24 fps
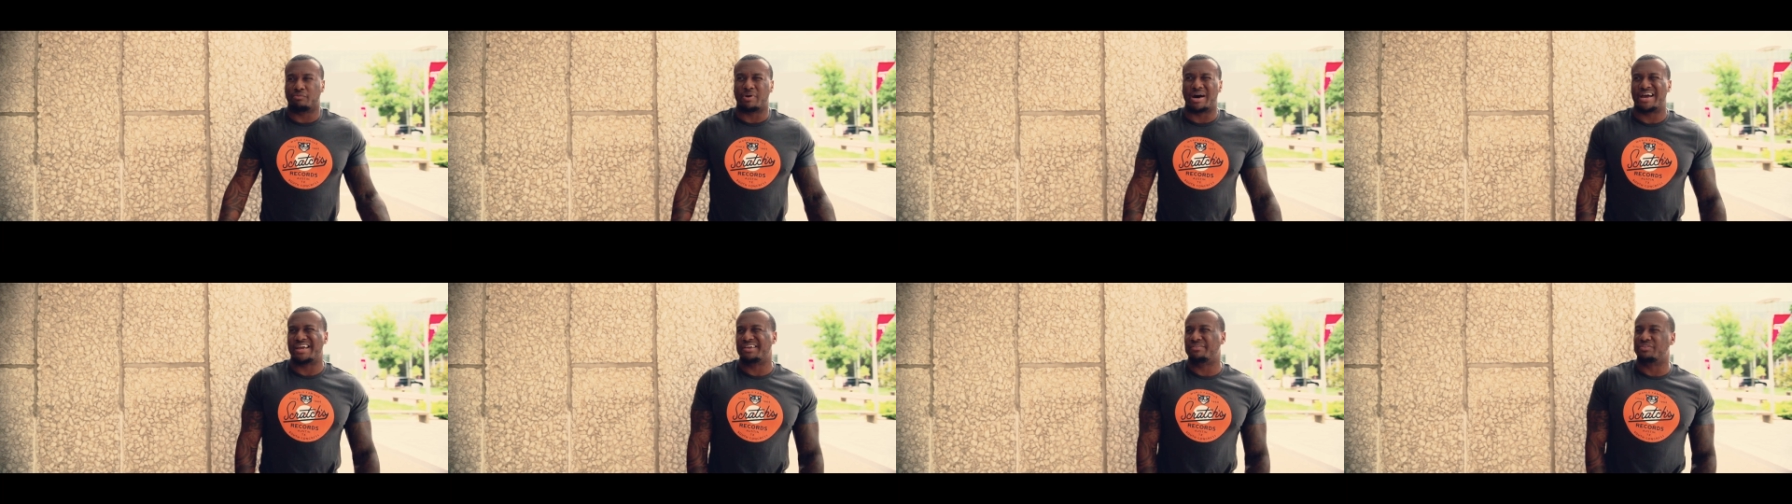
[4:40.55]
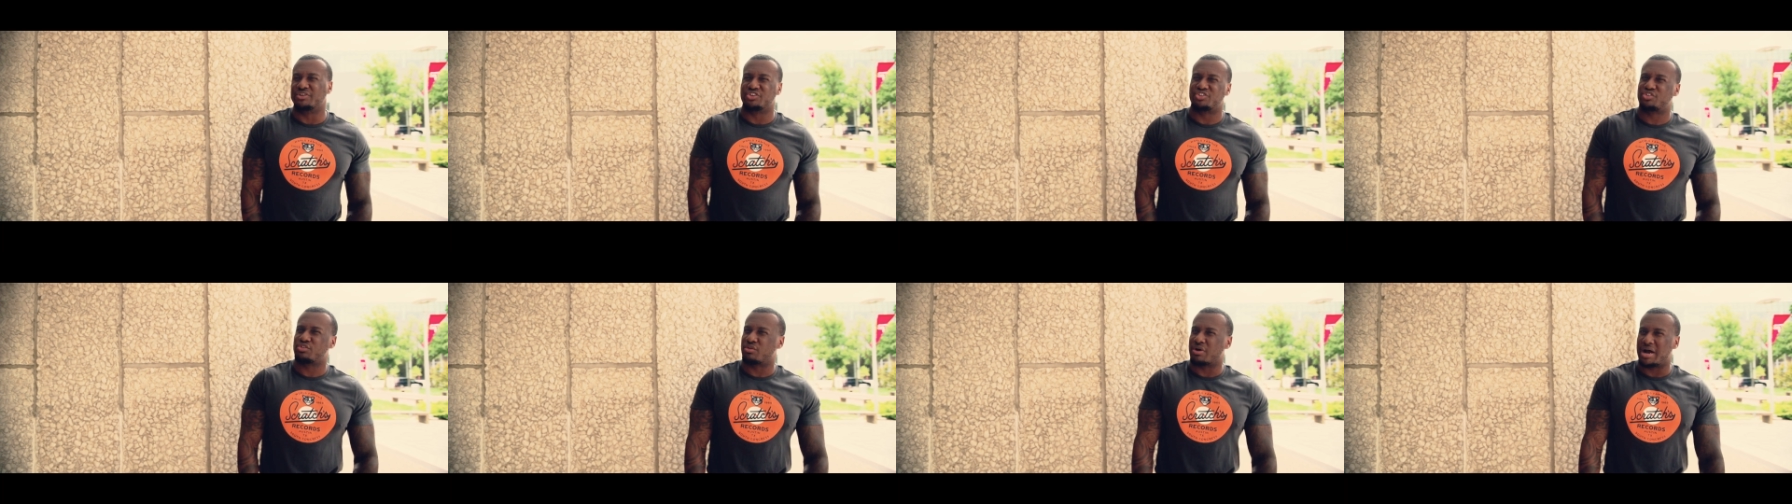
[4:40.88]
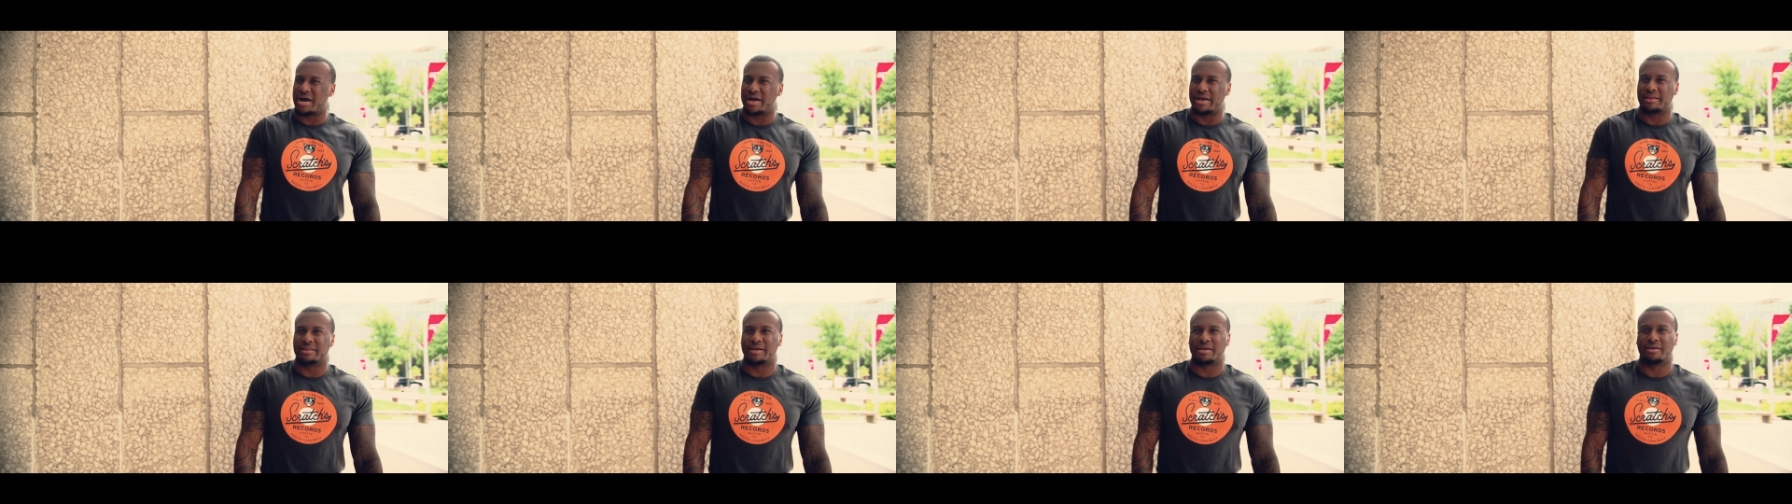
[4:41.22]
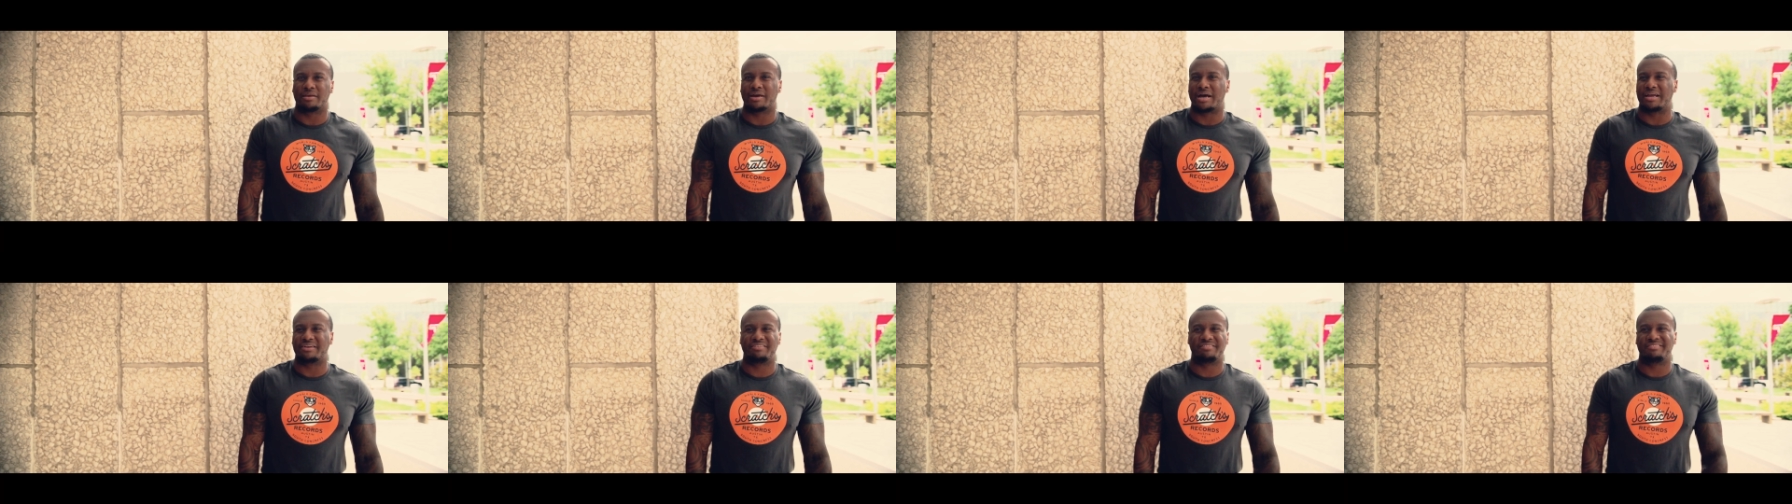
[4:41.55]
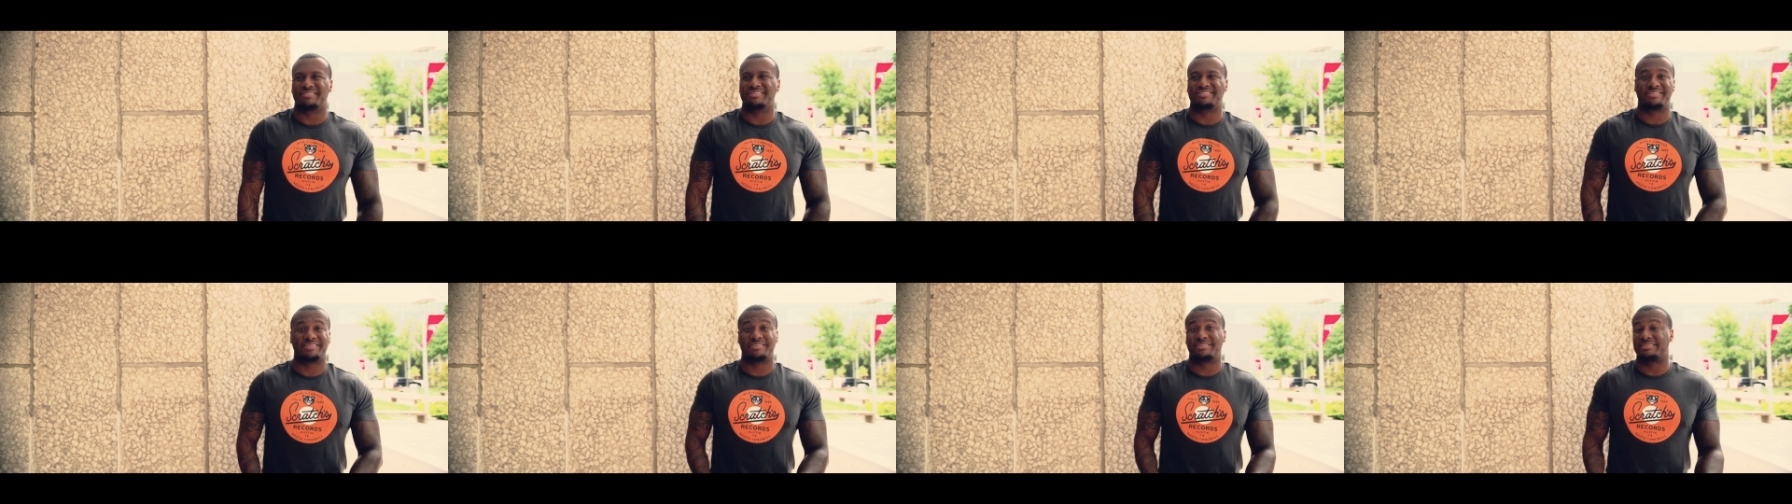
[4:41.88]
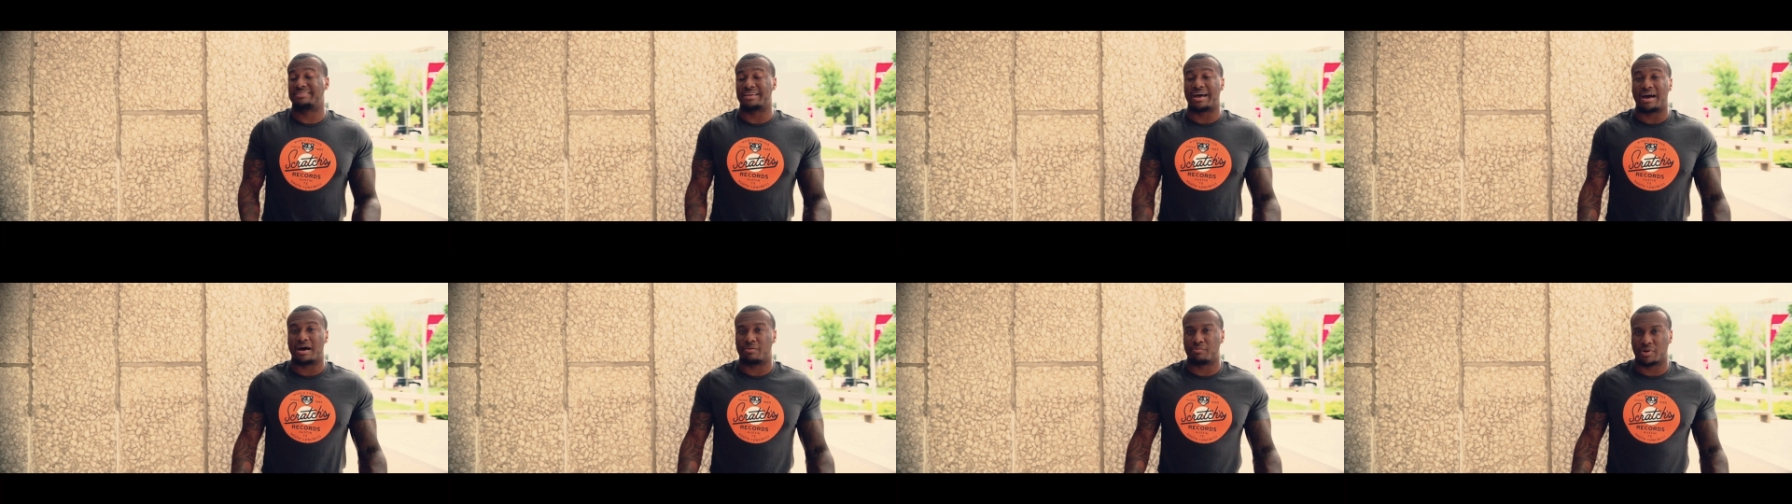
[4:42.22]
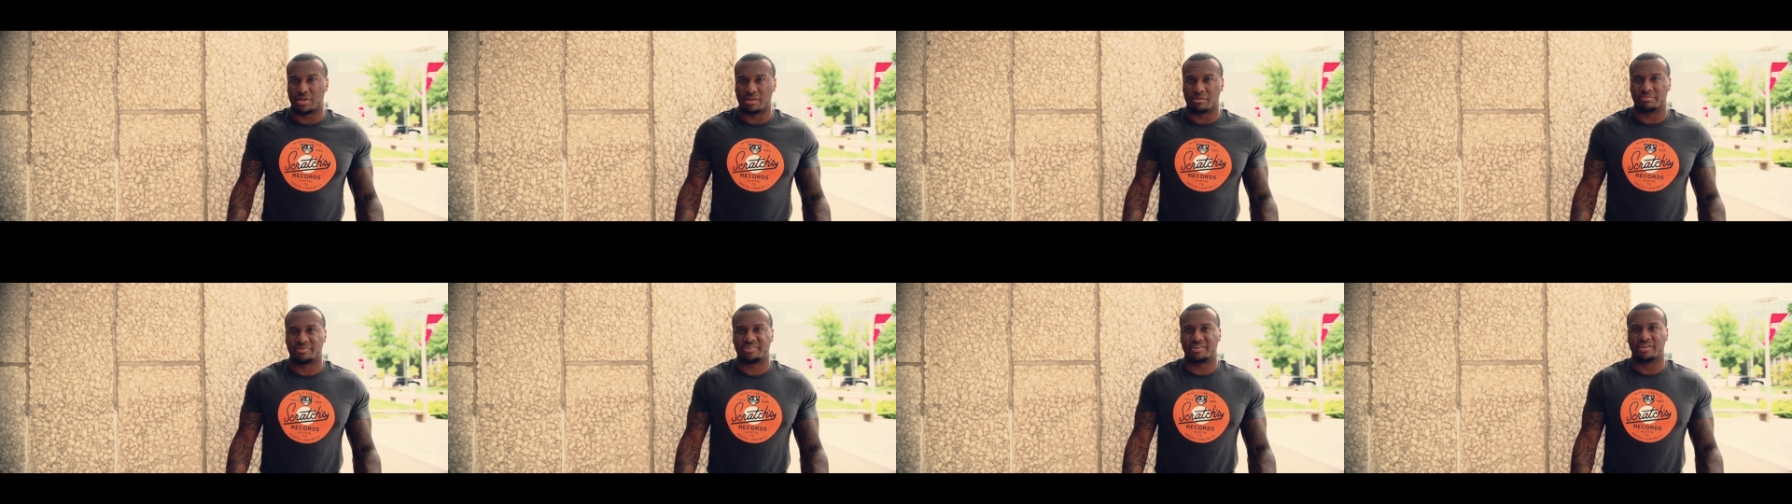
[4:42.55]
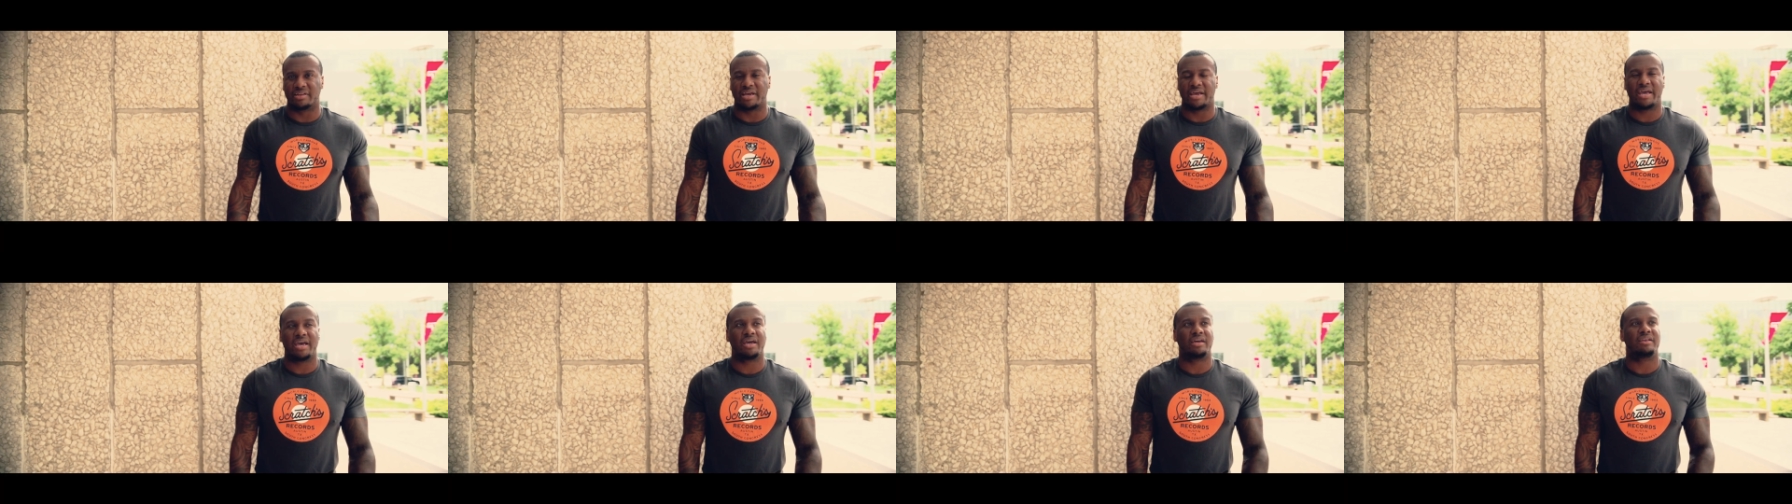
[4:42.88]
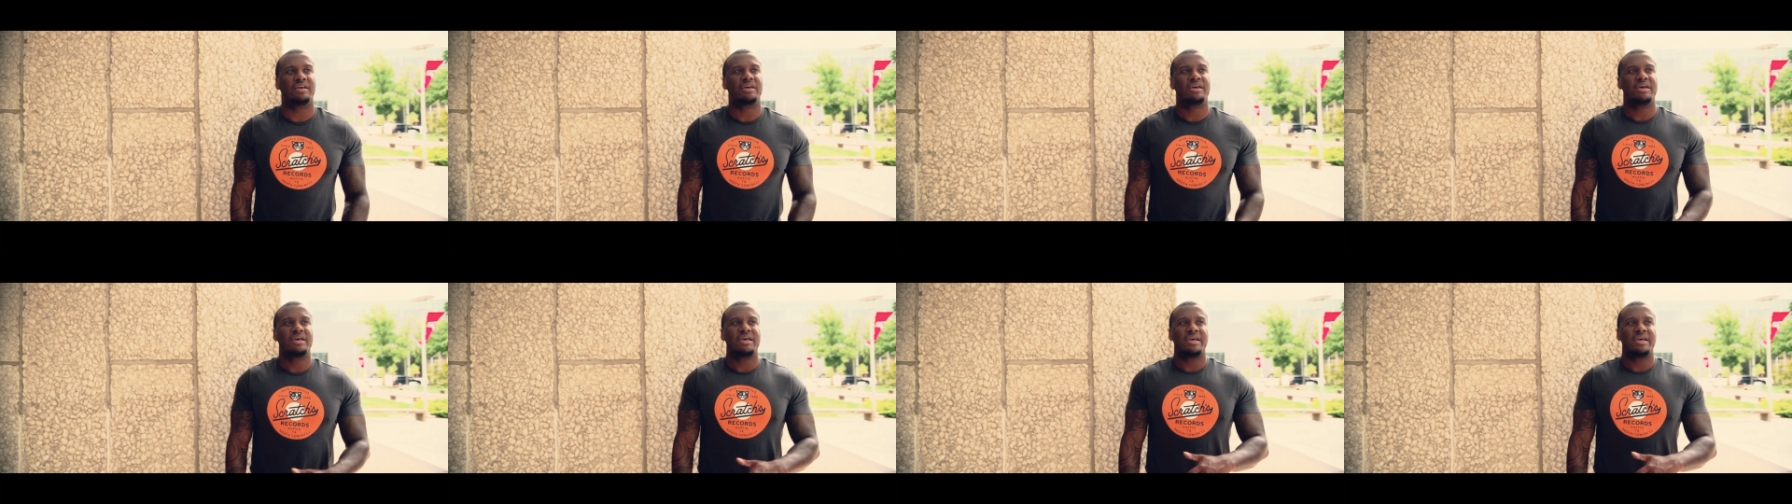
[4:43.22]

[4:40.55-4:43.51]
Why even try? Like, I should just stop while I'm still ahead.